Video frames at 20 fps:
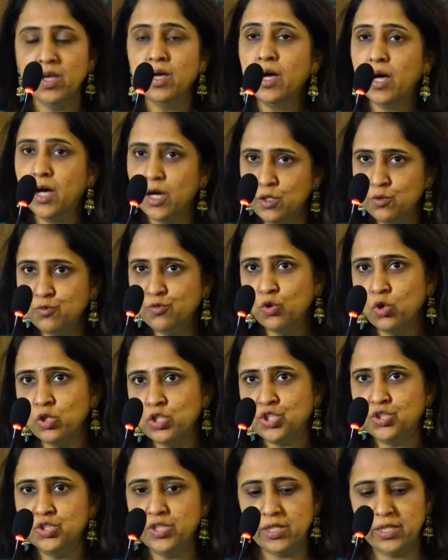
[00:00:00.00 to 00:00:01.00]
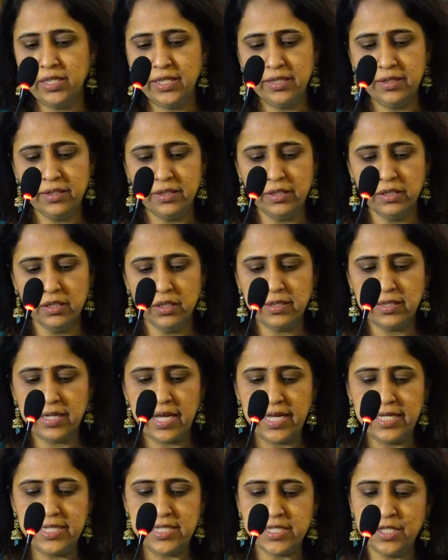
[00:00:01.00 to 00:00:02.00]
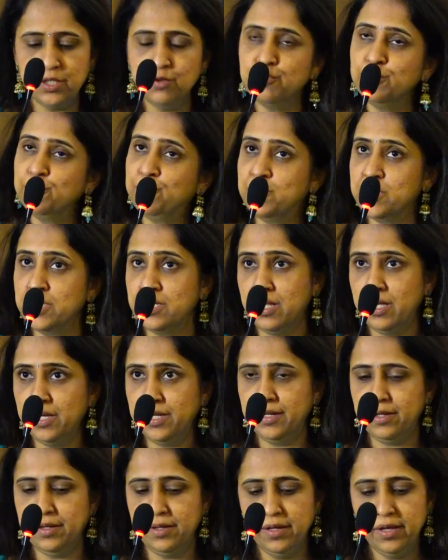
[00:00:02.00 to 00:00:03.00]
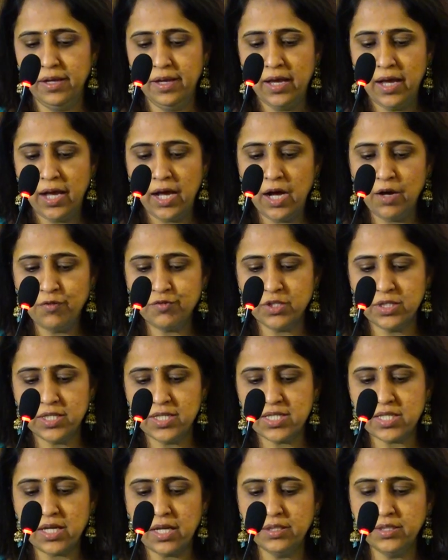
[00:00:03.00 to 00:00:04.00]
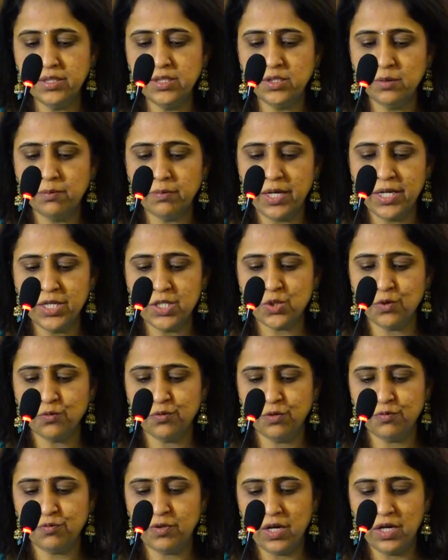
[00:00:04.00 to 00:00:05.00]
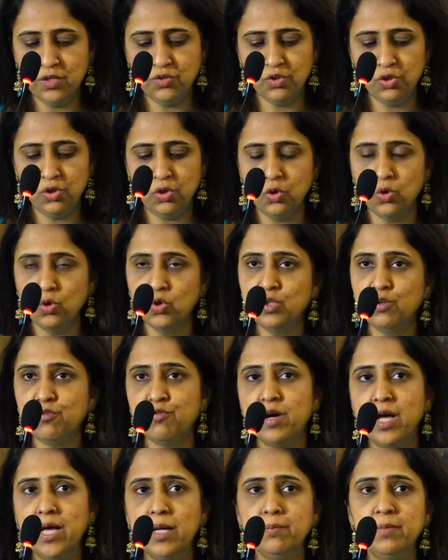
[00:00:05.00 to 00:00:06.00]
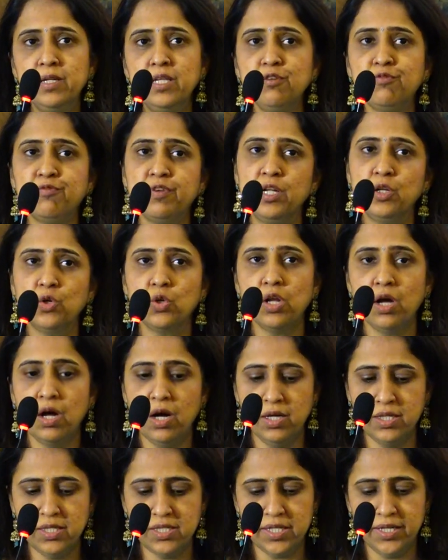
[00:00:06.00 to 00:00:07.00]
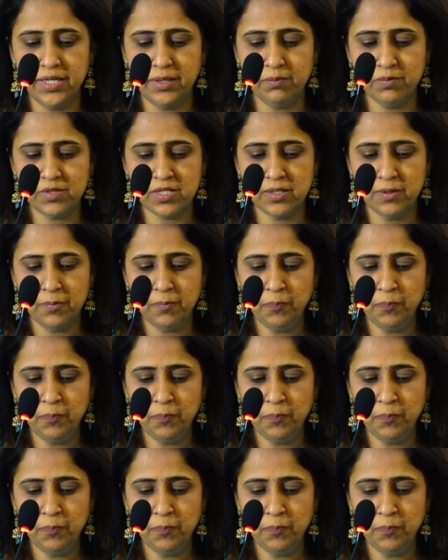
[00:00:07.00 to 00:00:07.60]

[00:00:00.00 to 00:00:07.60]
Unfortunately, in the year 1959, after the sudden demise of her father-in-law, the family fell on hard times.